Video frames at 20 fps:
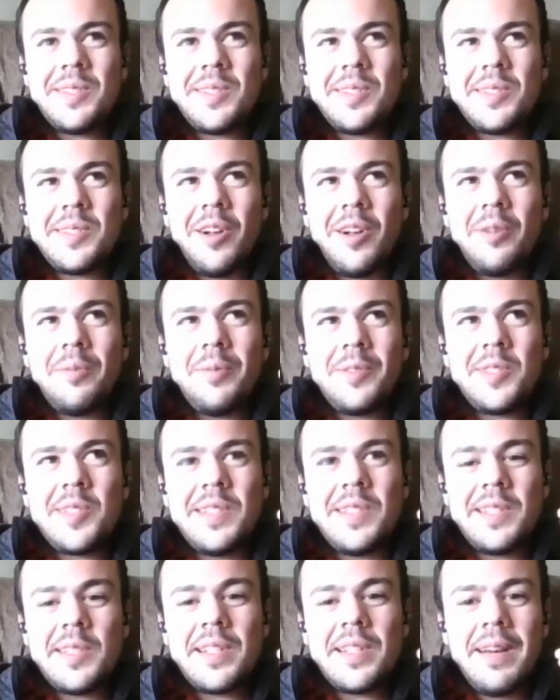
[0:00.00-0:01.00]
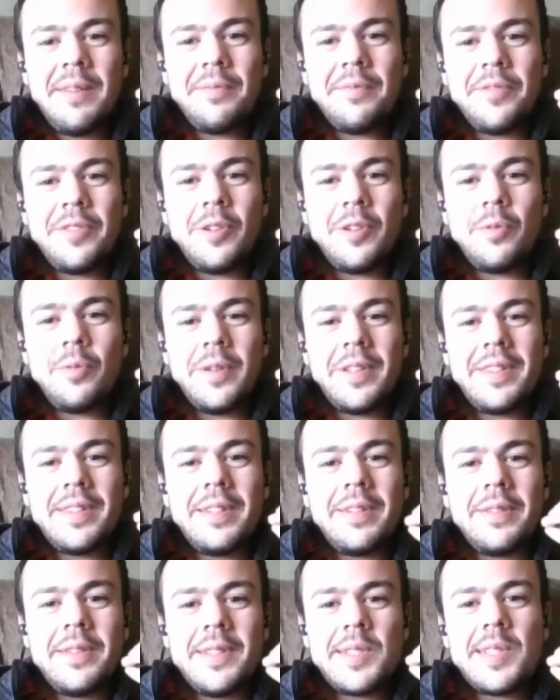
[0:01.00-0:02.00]
this almost discomfort with,
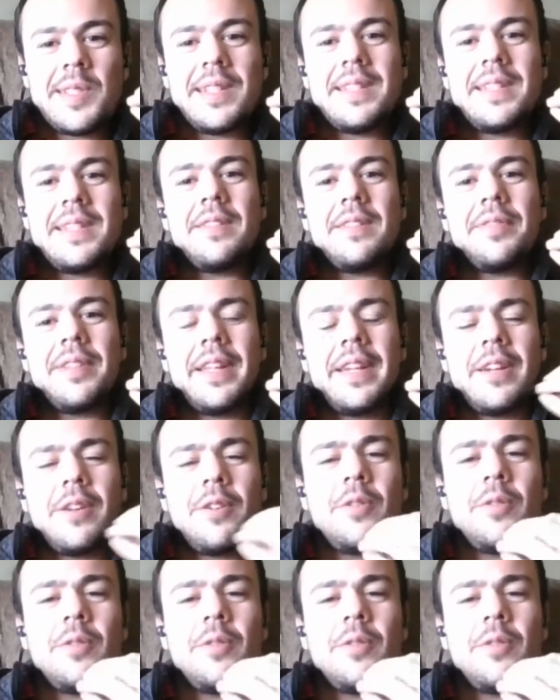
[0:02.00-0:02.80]
this idea of like,